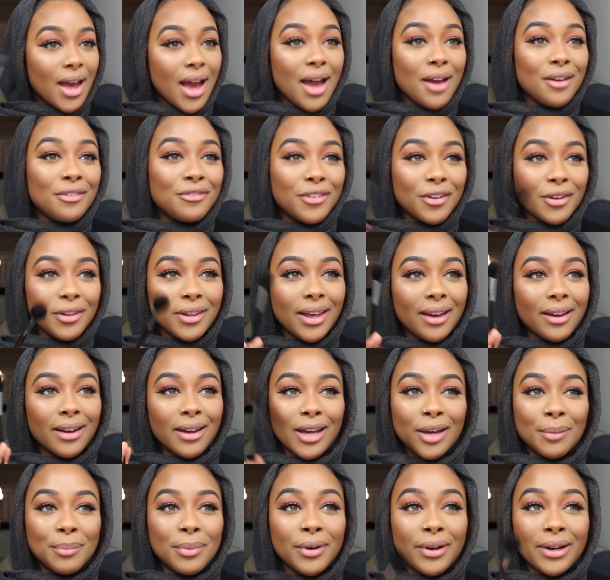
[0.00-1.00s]
I feel like a
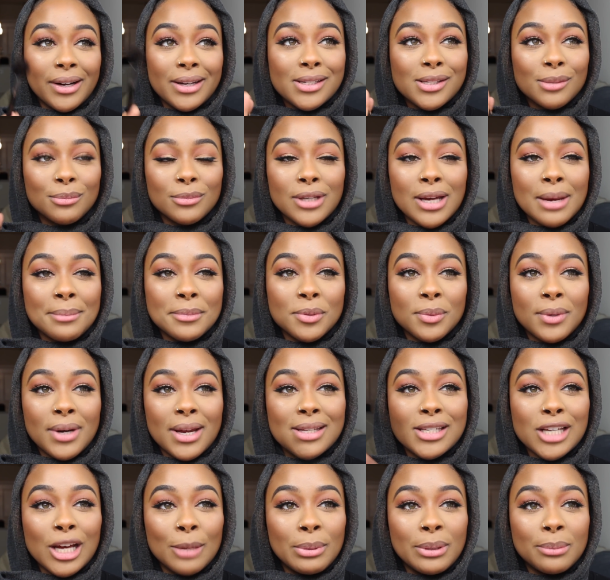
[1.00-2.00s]
hypocrite sometimes when I
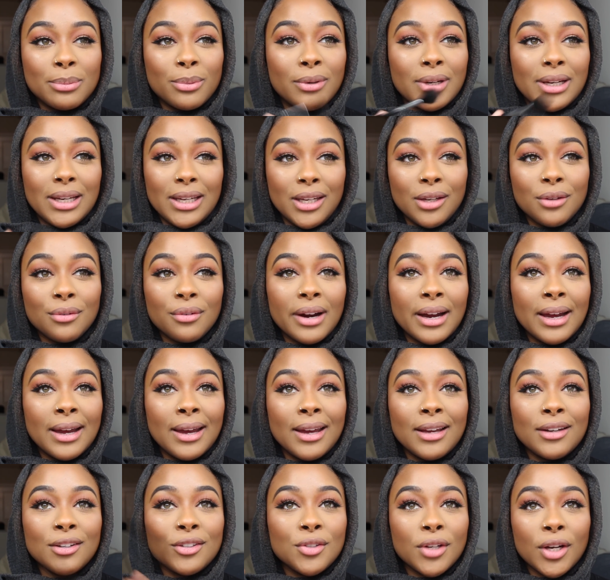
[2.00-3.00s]
tell people to eat
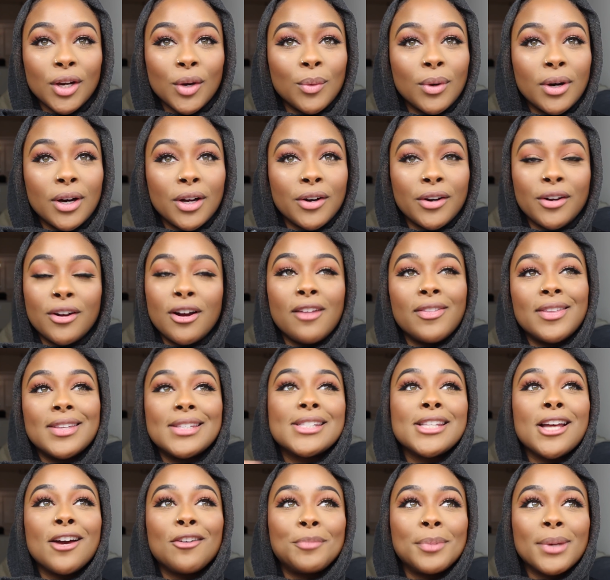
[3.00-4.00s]
right and drink water and all this
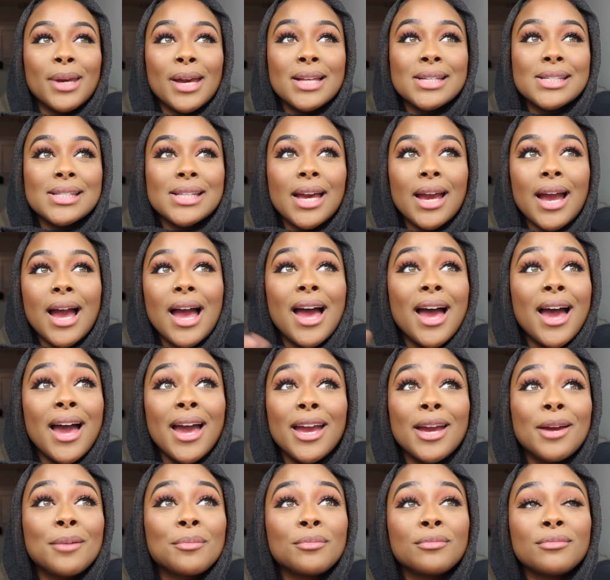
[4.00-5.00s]
stuff, because like I
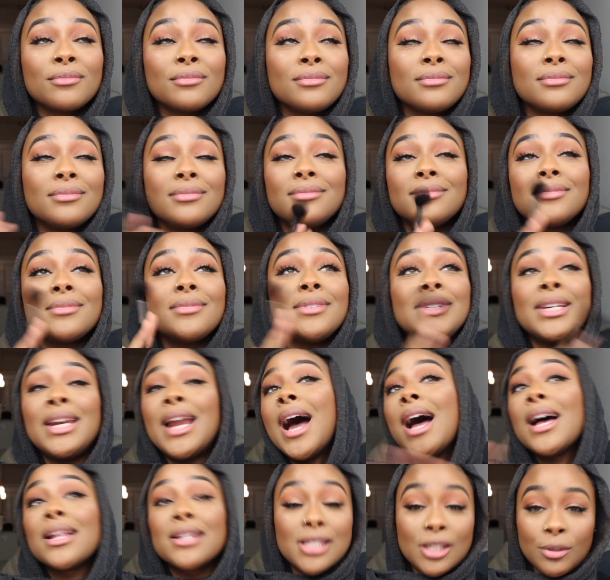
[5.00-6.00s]
am
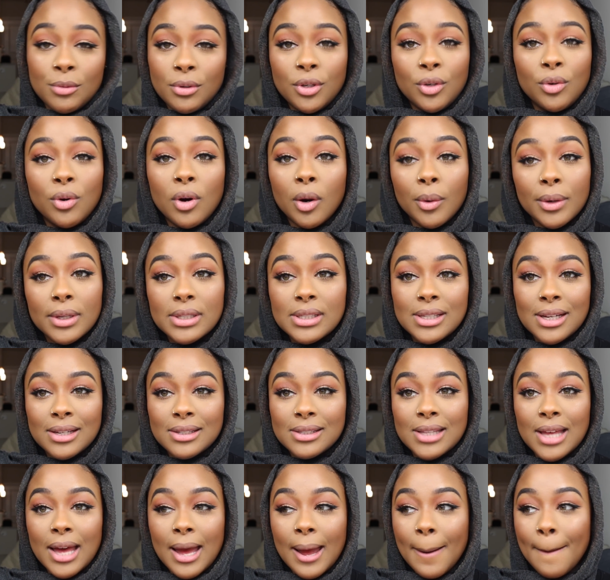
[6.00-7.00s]
not someone who always
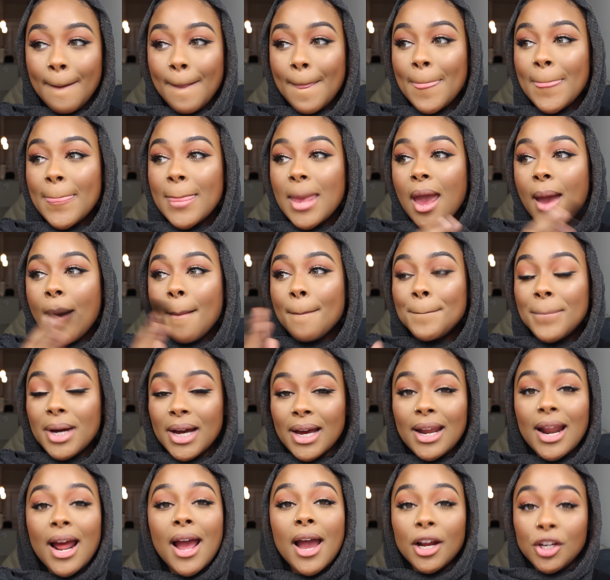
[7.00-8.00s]
does that.
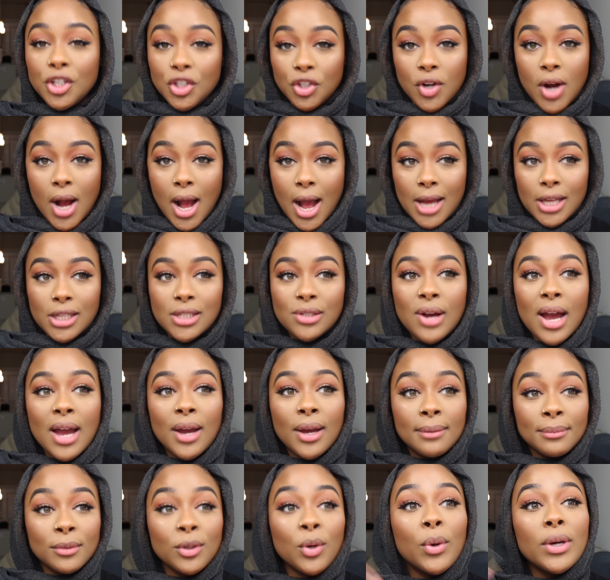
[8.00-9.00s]
But I try. So I
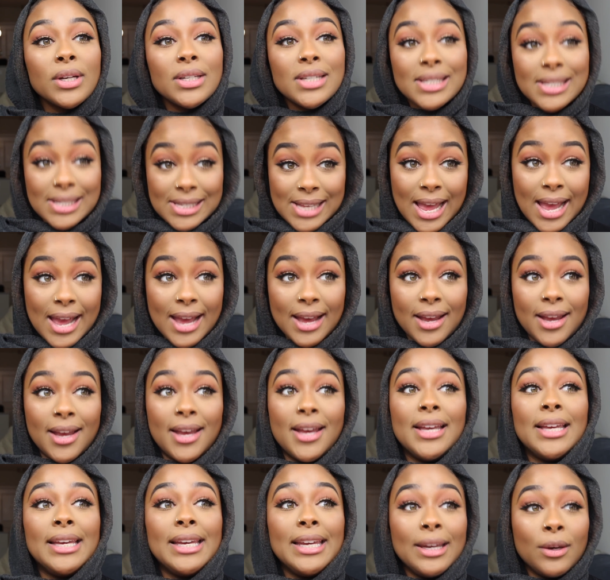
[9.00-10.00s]
am going to
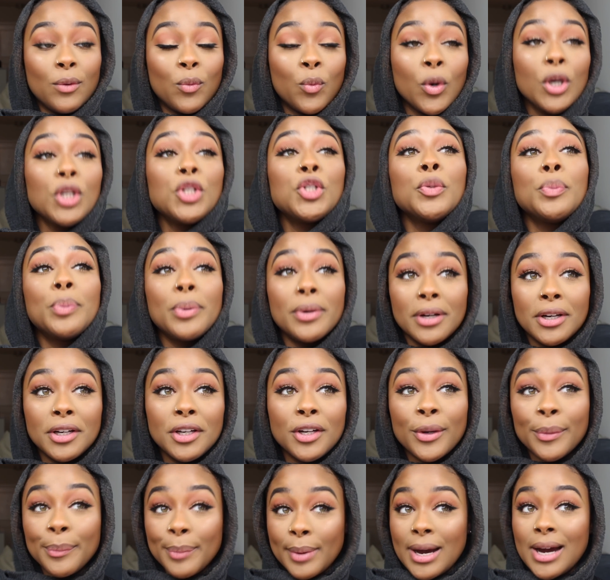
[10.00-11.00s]
say what you put in
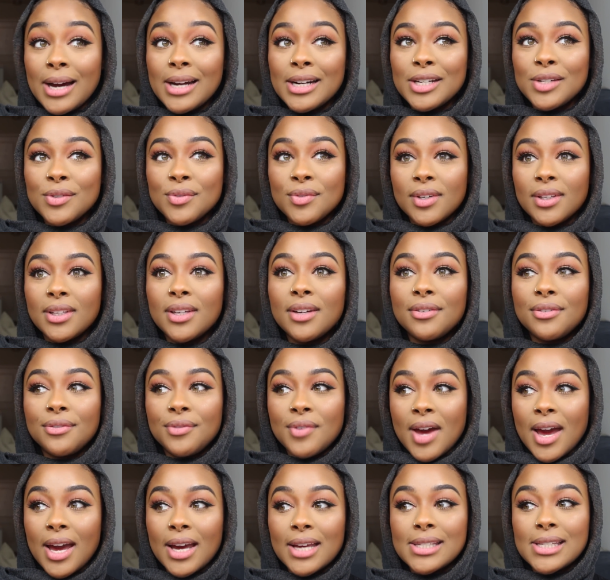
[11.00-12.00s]
your body really
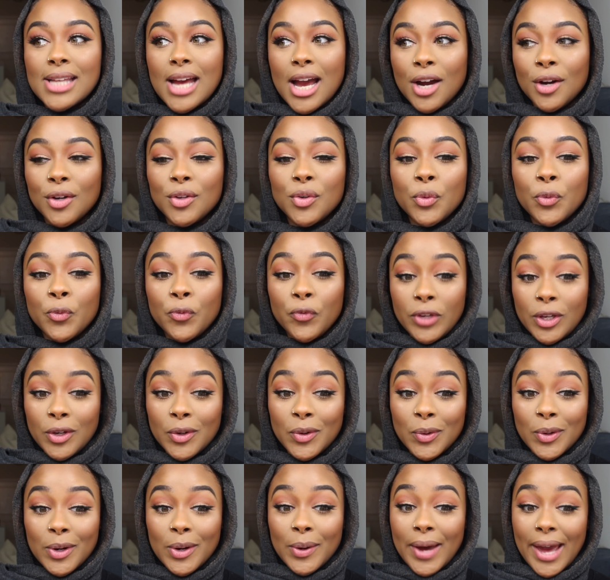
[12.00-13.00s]
affects how you
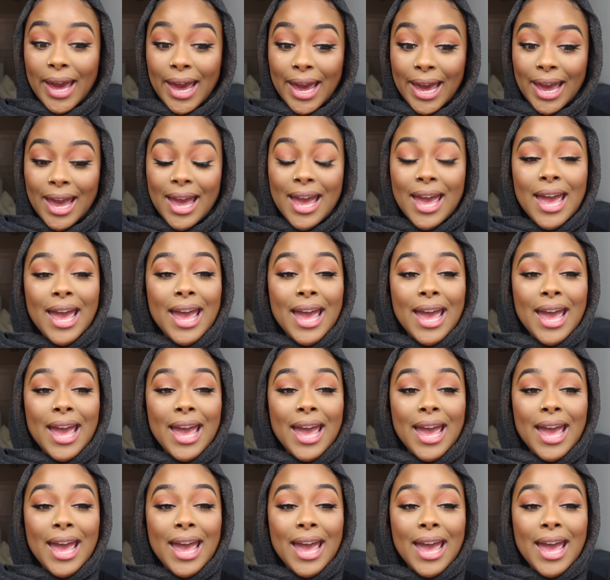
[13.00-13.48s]
feel, okay?